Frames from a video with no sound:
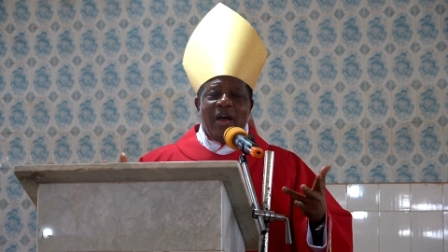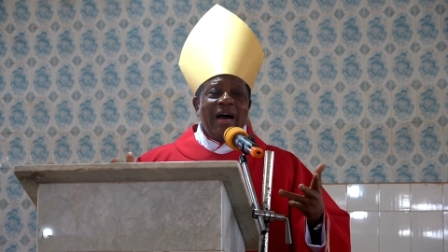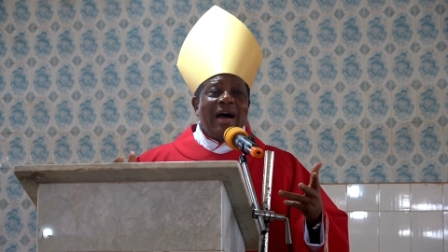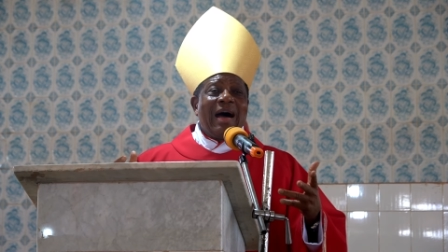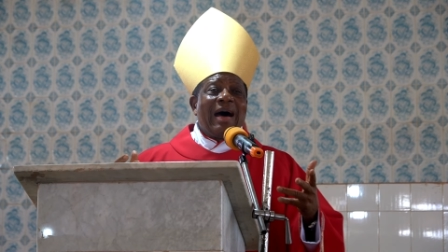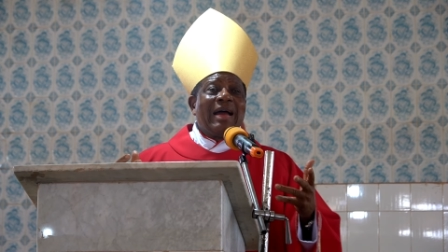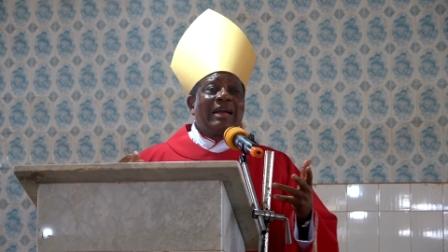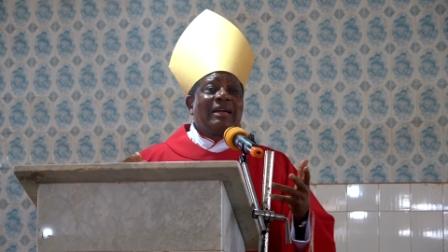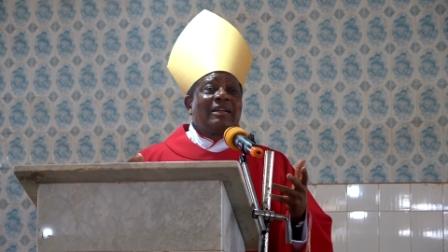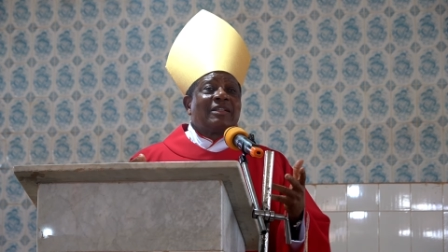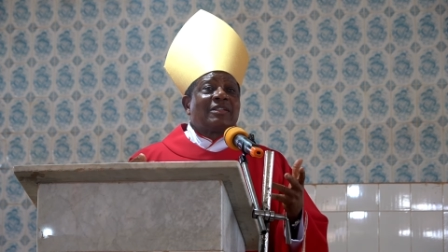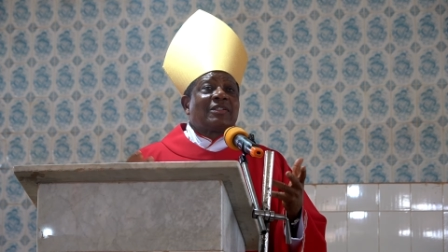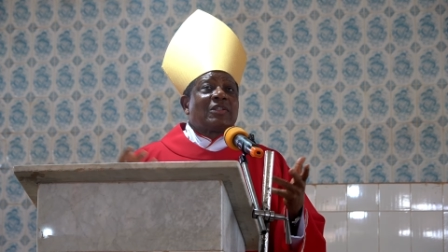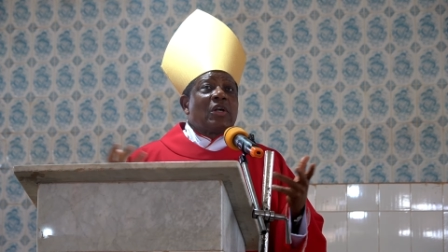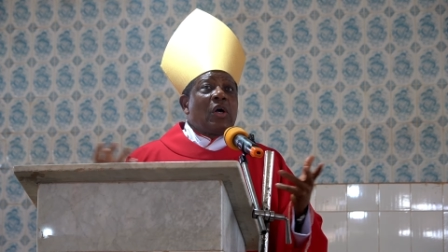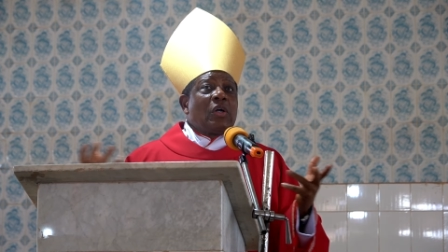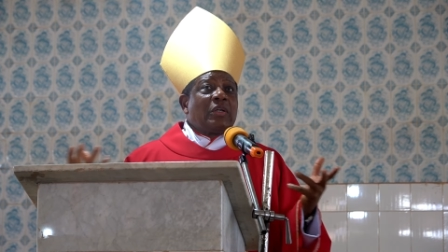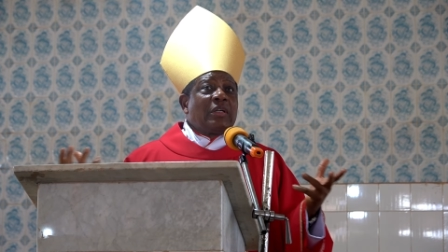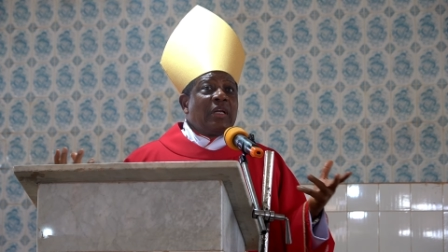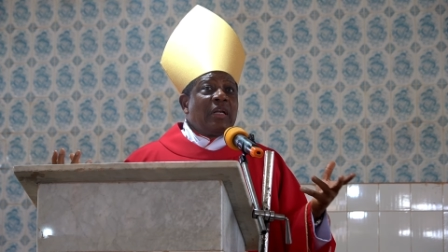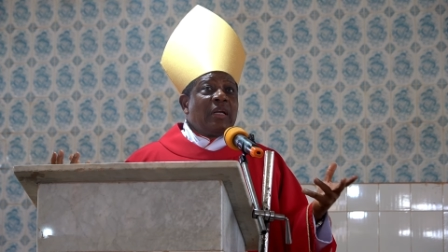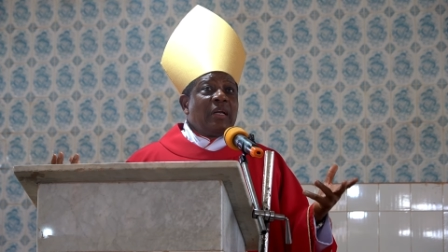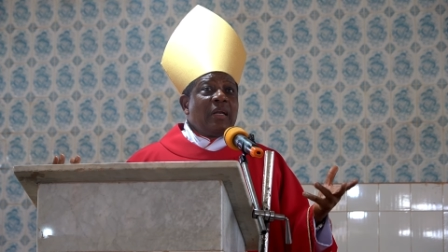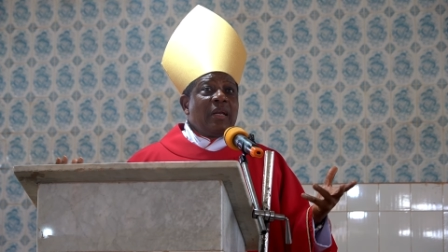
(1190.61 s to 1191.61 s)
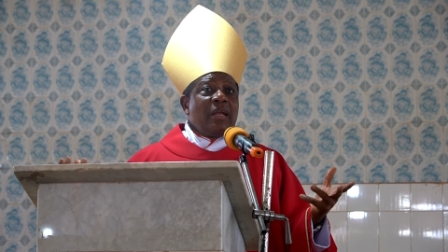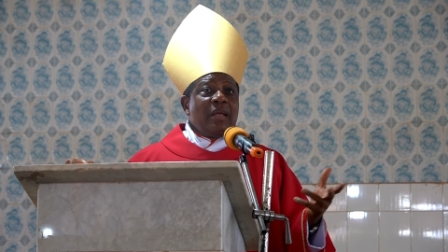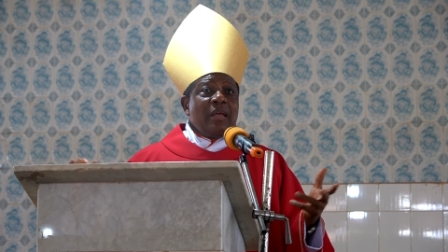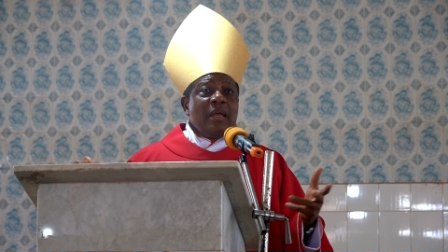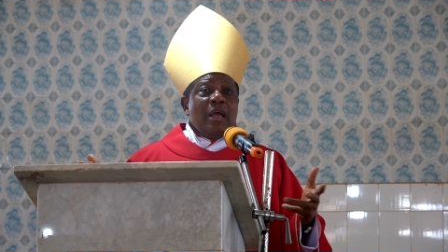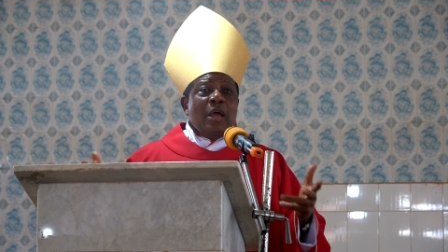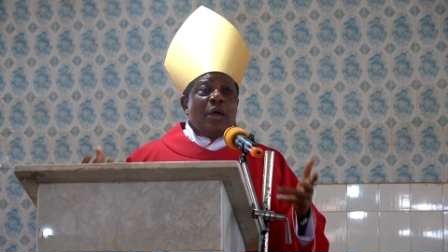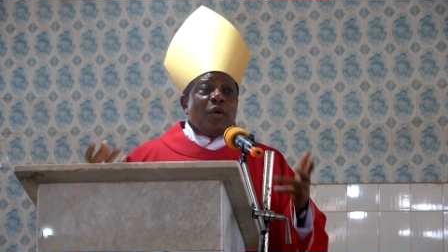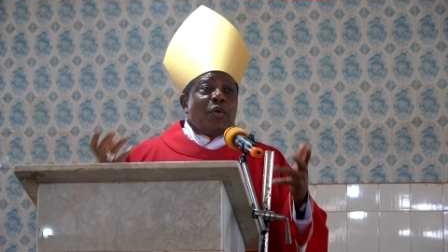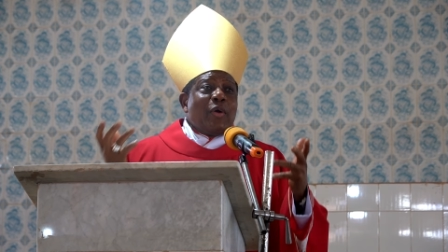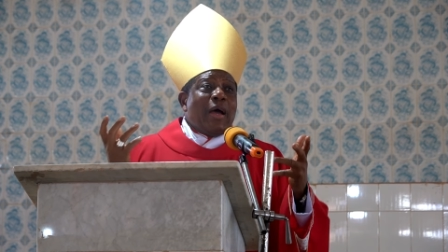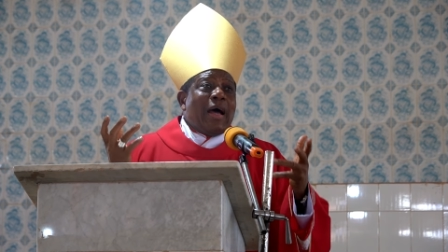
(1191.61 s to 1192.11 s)
and suddenly
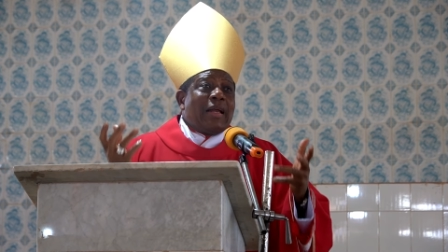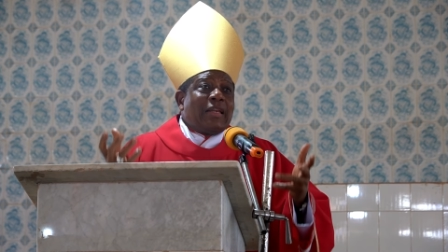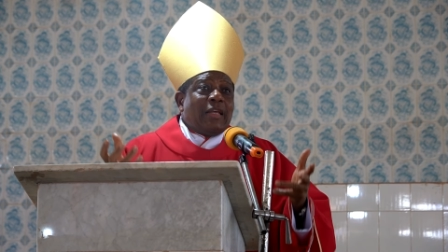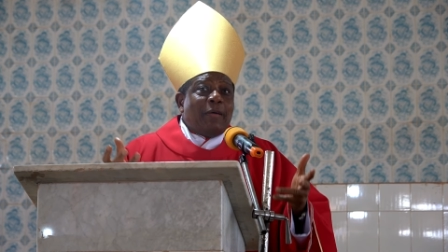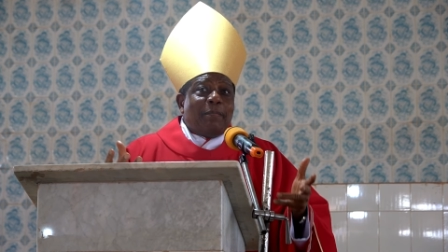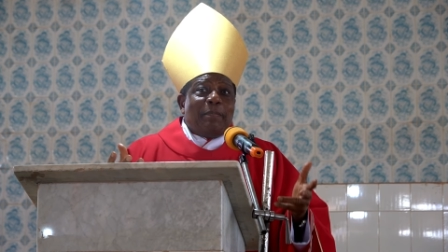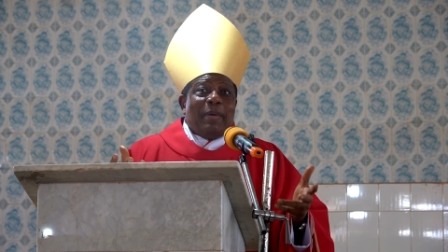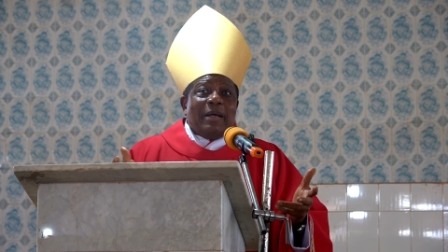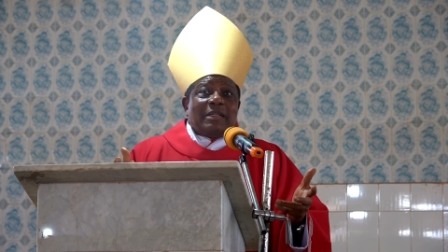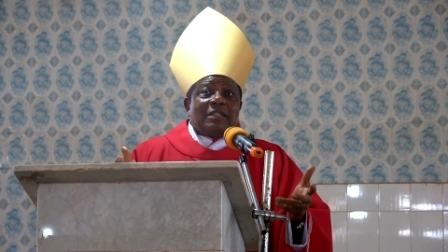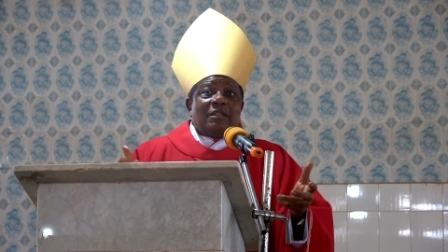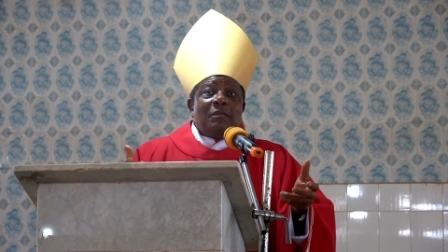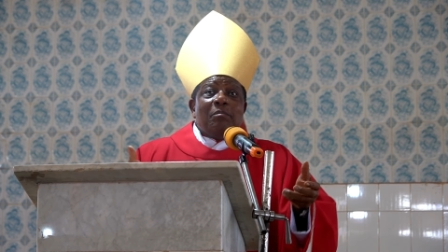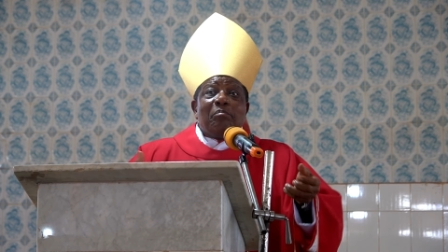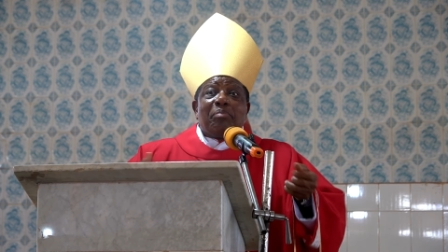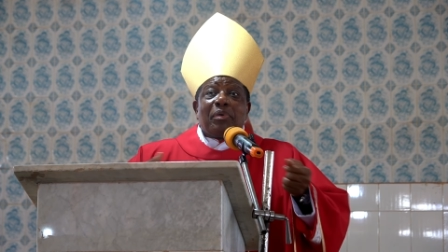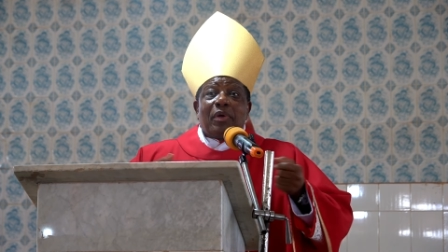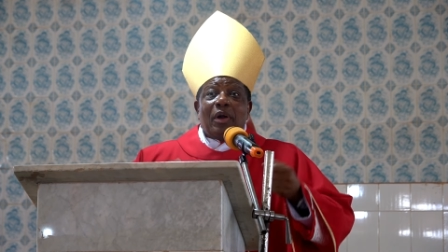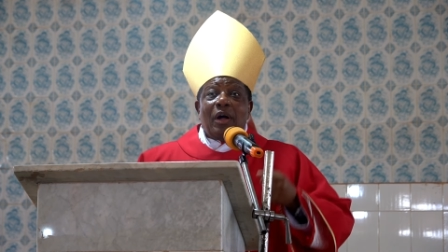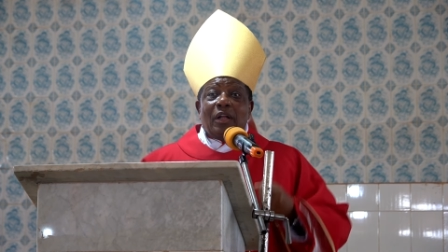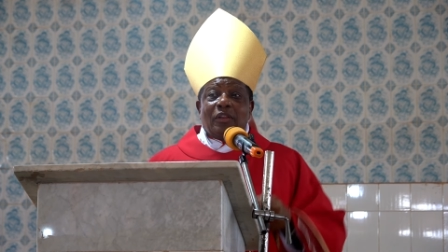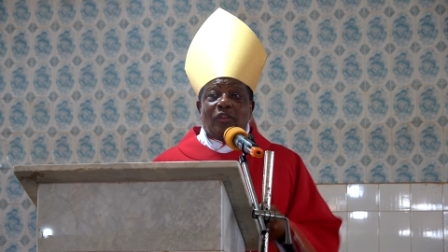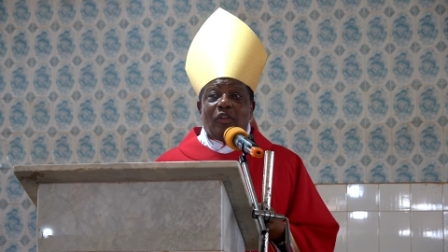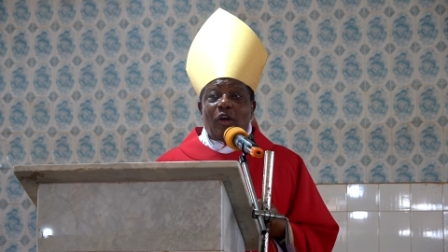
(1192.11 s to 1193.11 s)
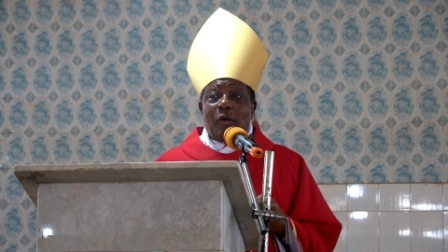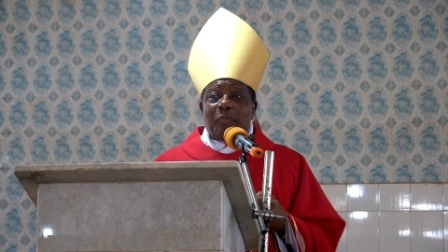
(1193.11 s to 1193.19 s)
you are the person brought